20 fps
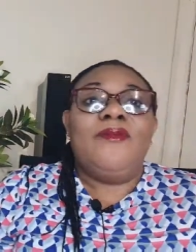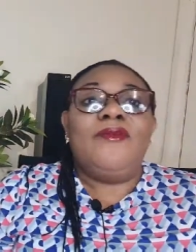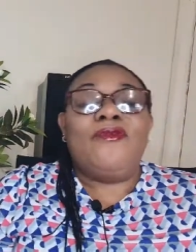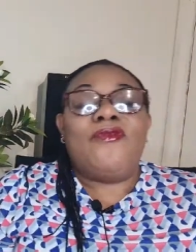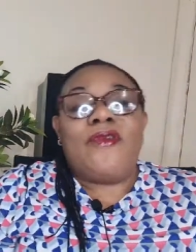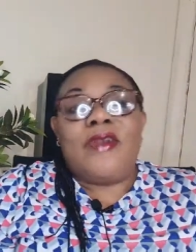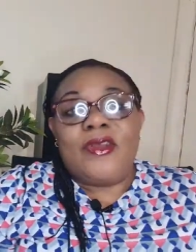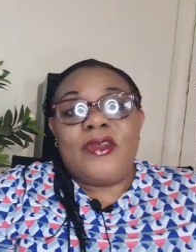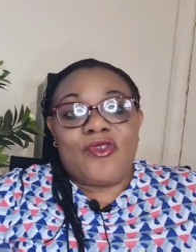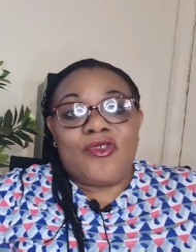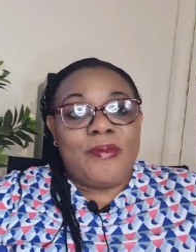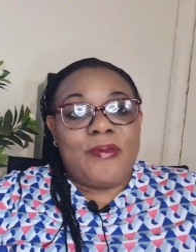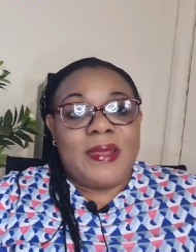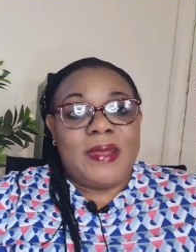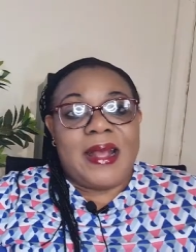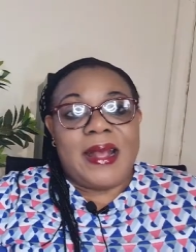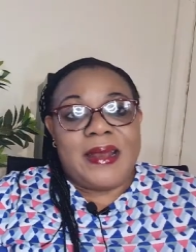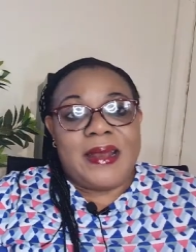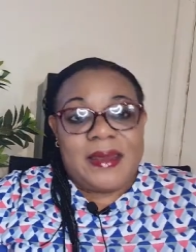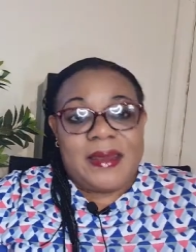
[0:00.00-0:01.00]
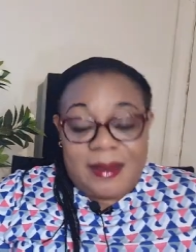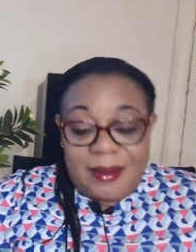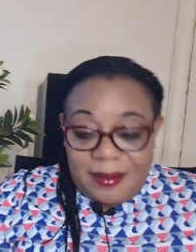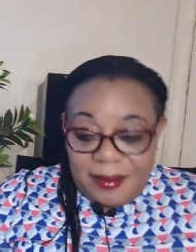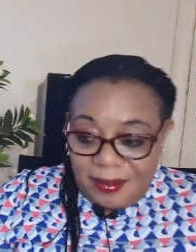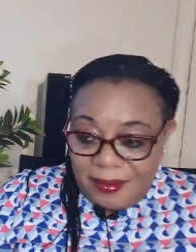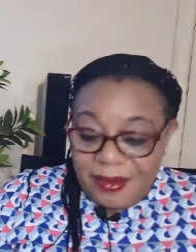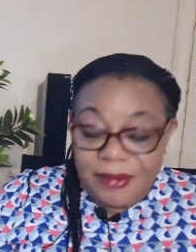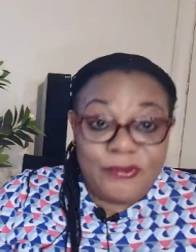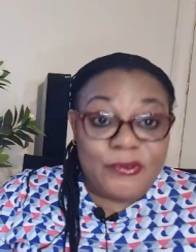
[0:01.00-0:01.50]
Friends will be added.
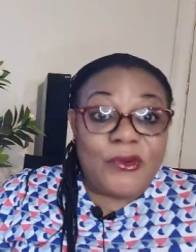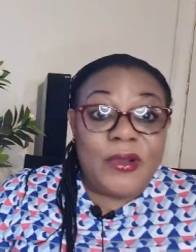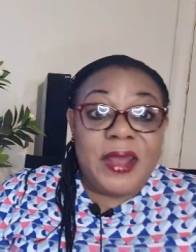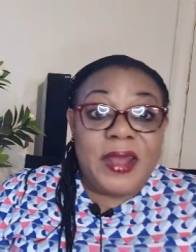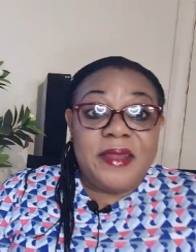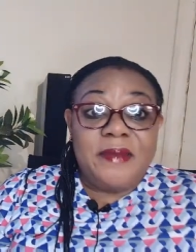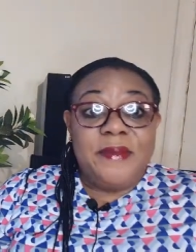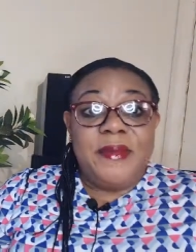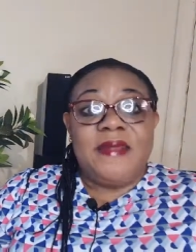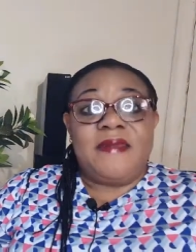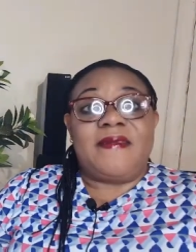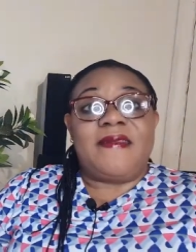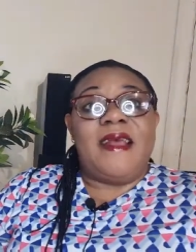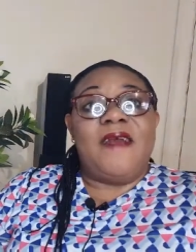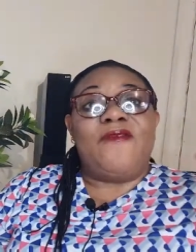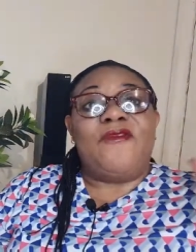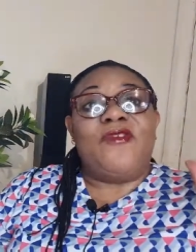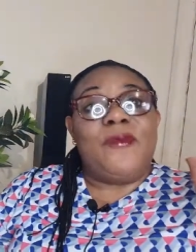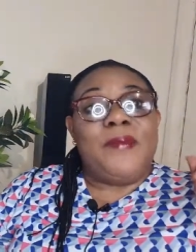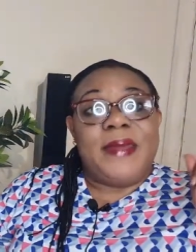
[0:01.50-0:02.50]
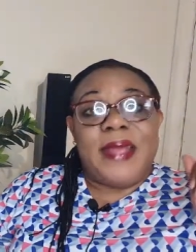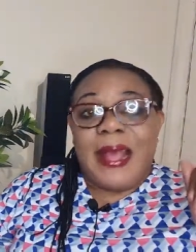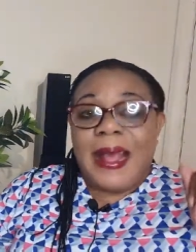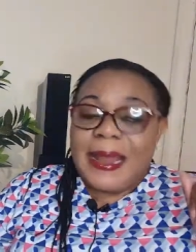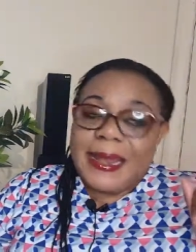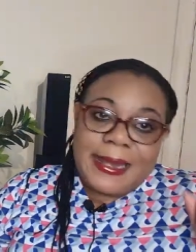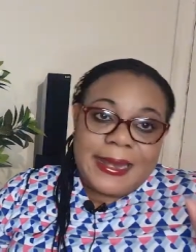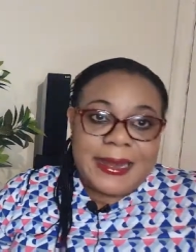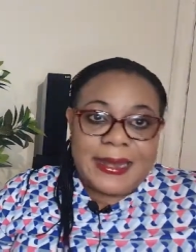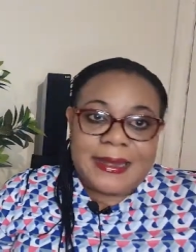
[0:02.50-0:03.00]
Even enemy self will be
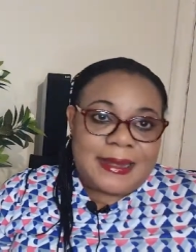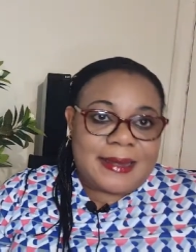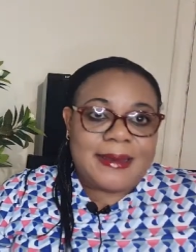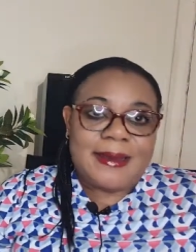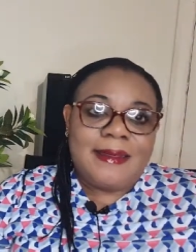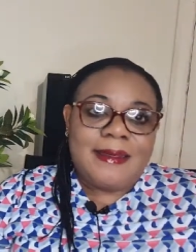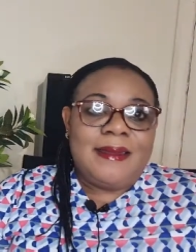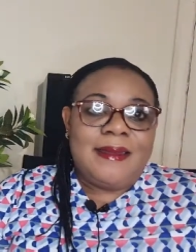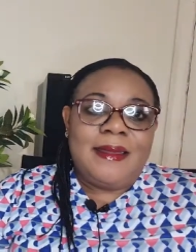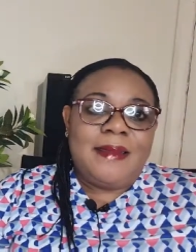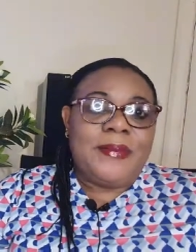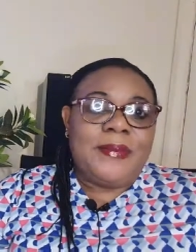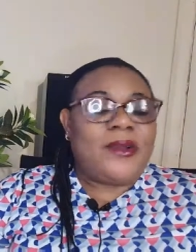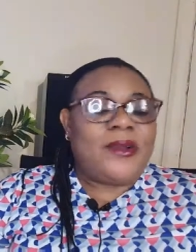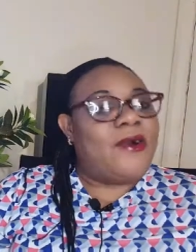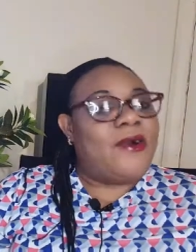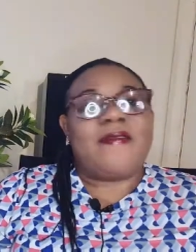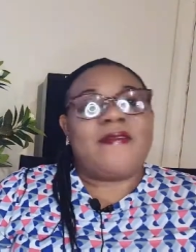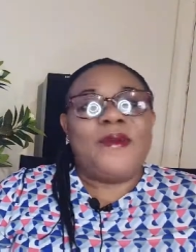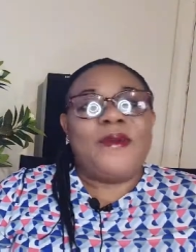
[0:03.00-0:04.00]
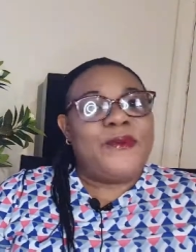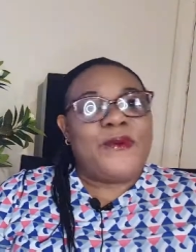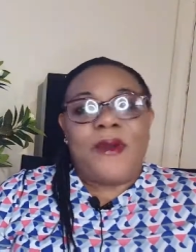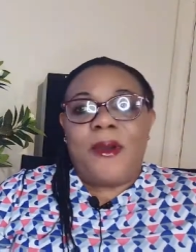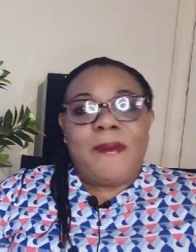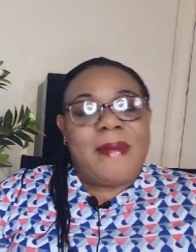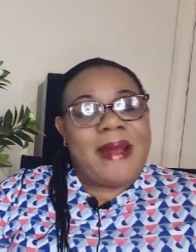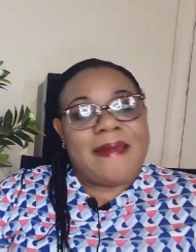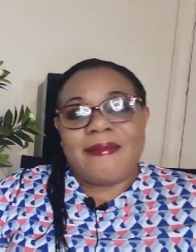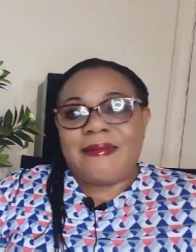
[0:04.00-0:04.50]
added. Because they will
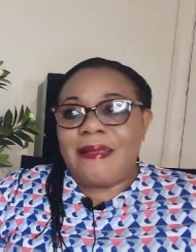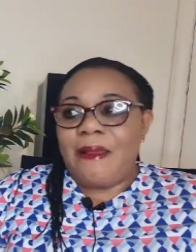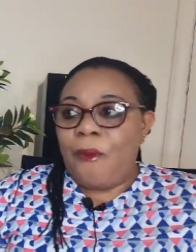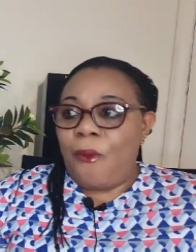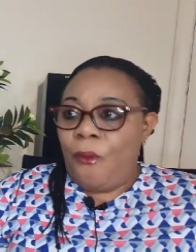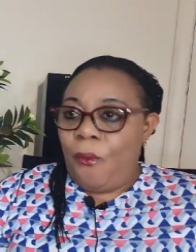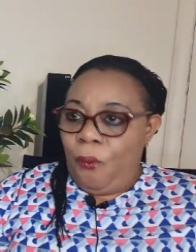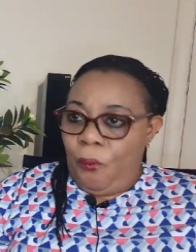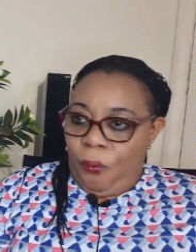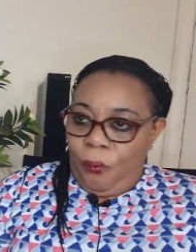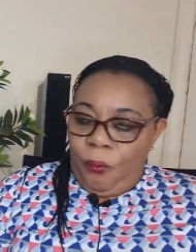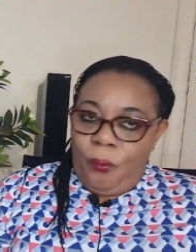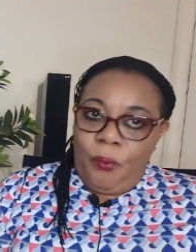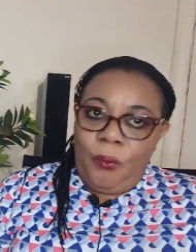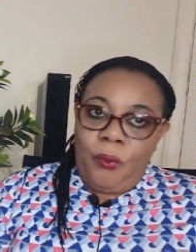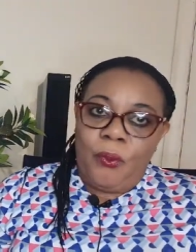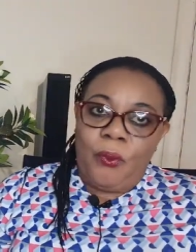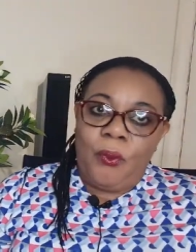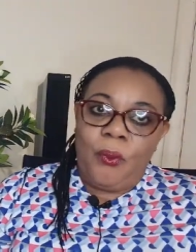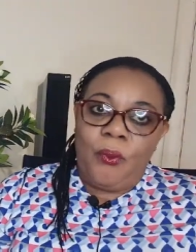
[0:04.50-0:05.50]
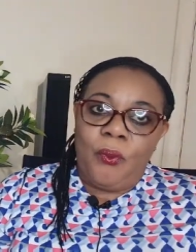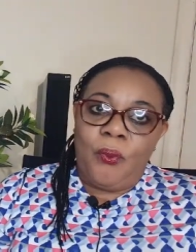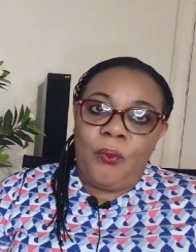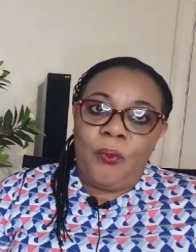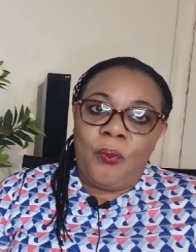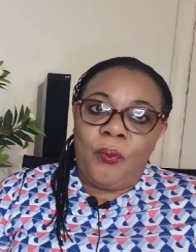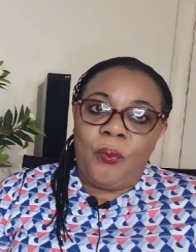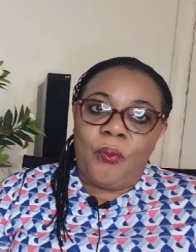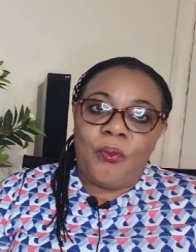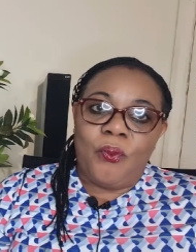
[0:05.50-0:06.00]
come and say,
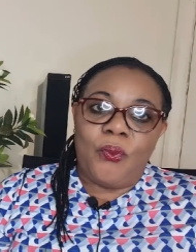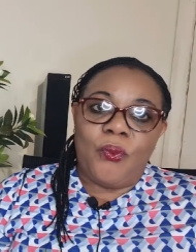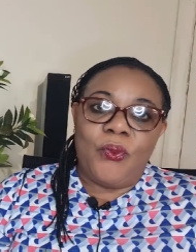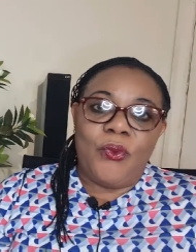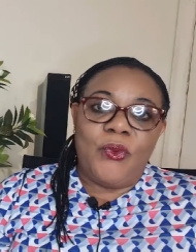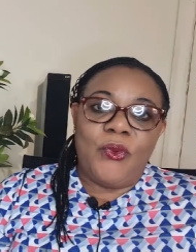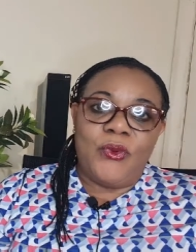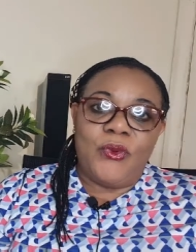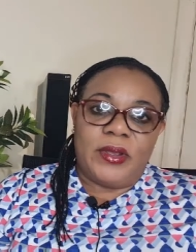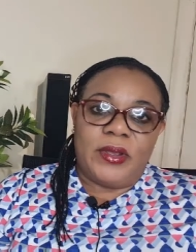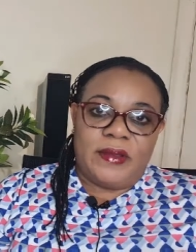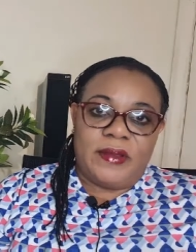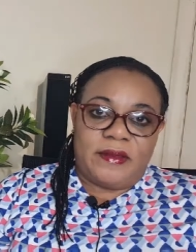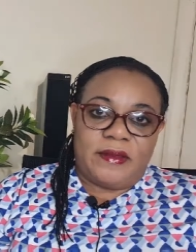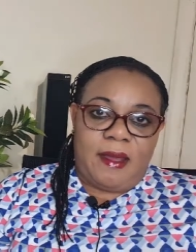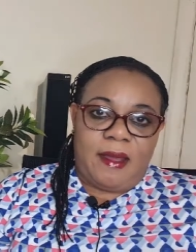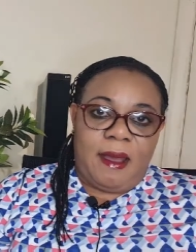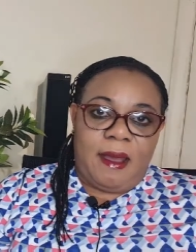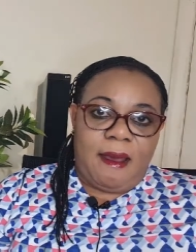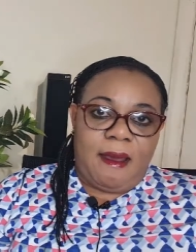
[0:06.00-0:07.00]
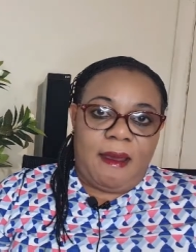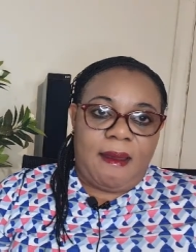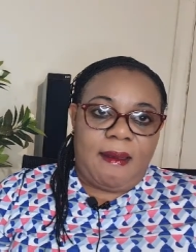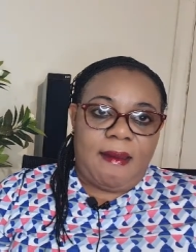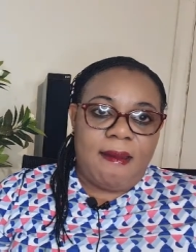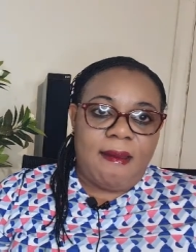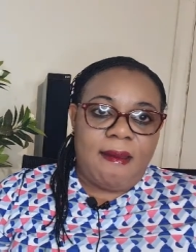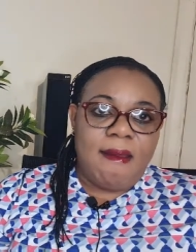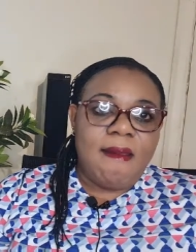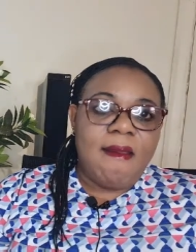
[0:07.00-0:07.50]
ooh, look at
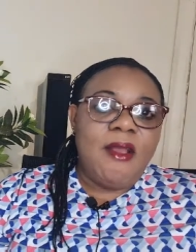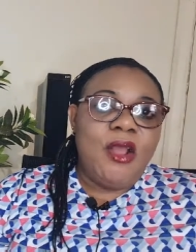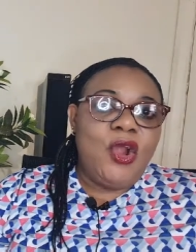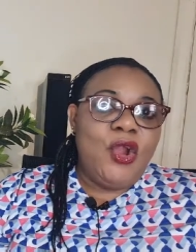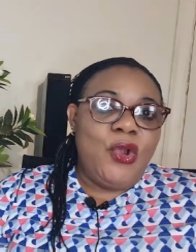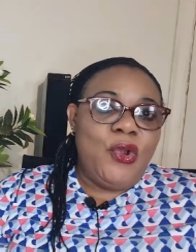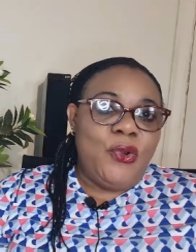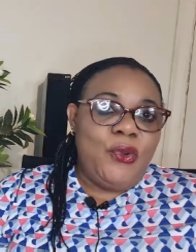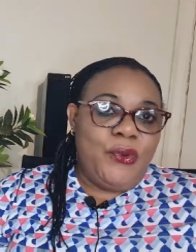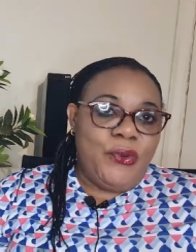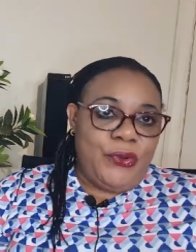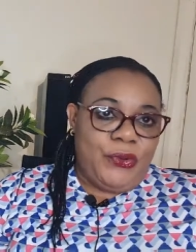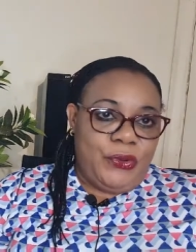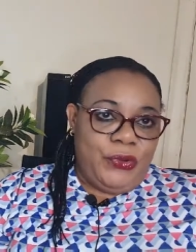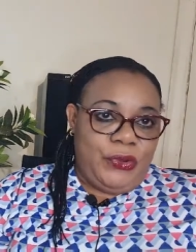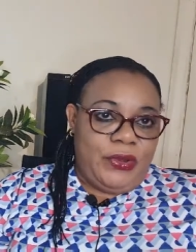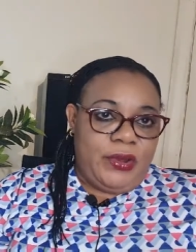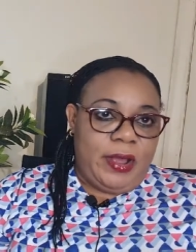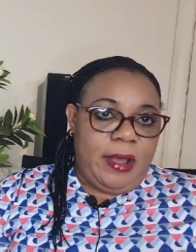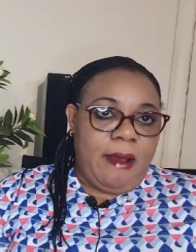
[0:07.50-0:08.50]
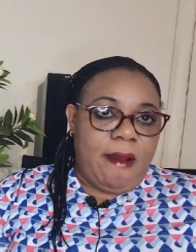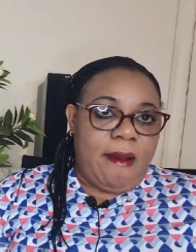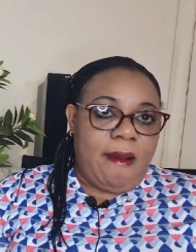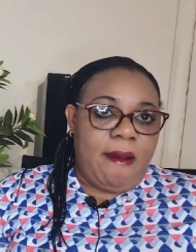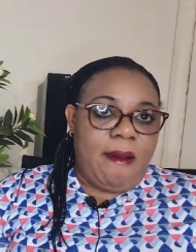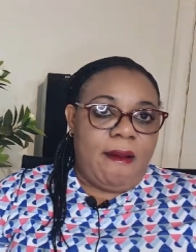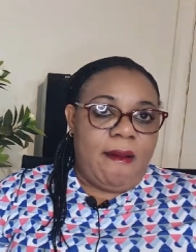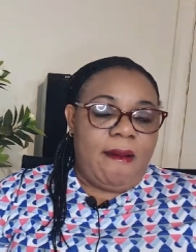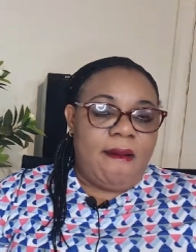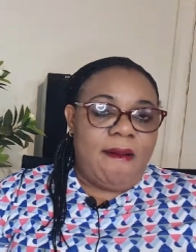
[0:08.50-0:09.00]
her. Look at
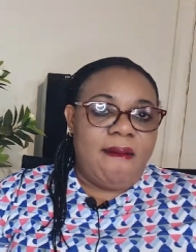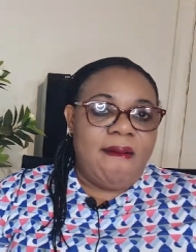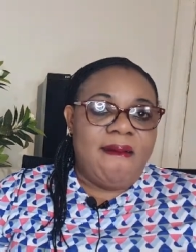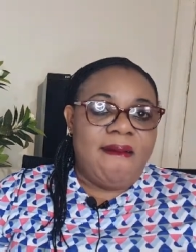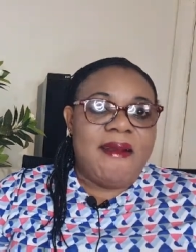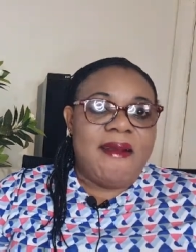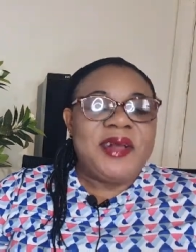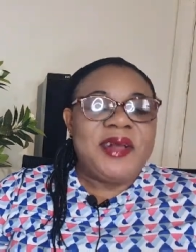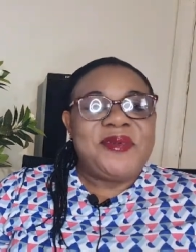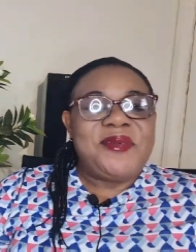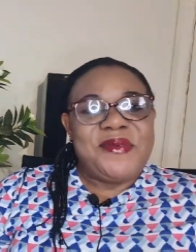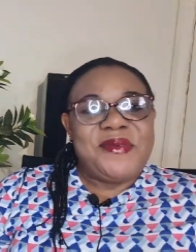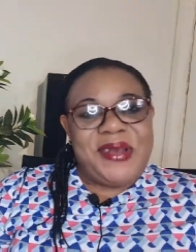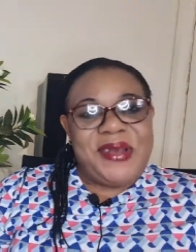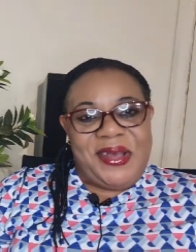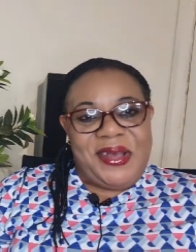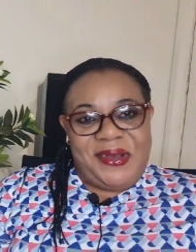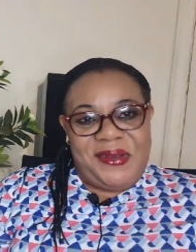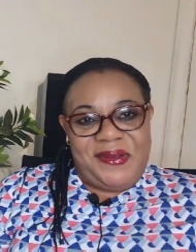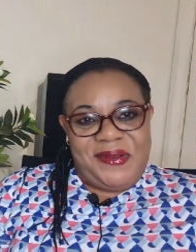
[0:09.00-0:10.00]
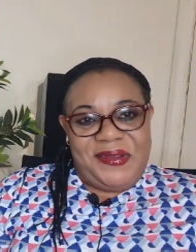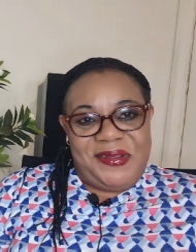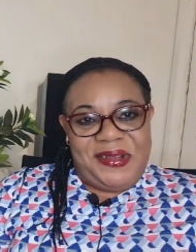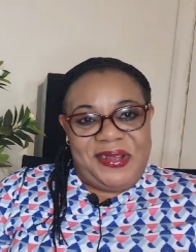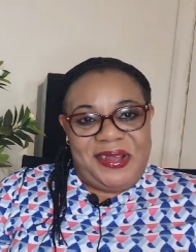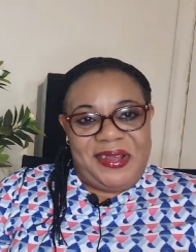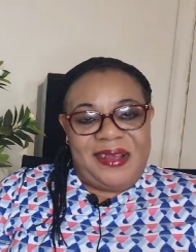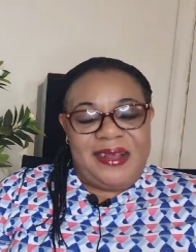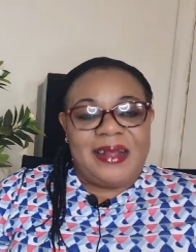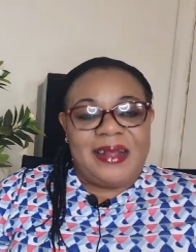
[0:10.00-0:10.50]
her. Well
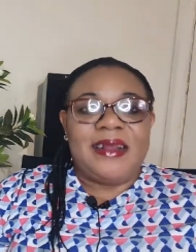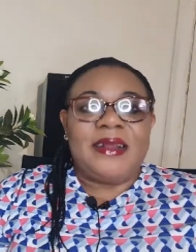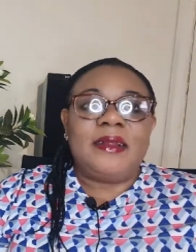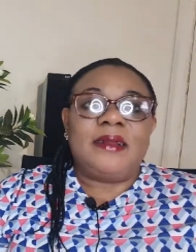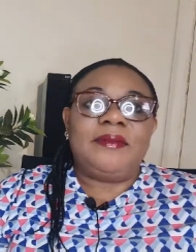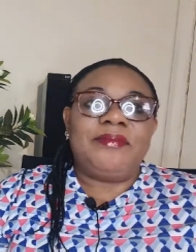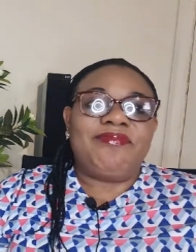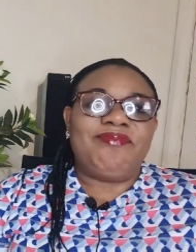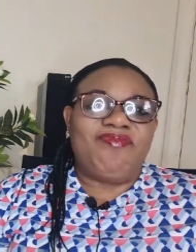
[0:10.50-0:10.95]
done.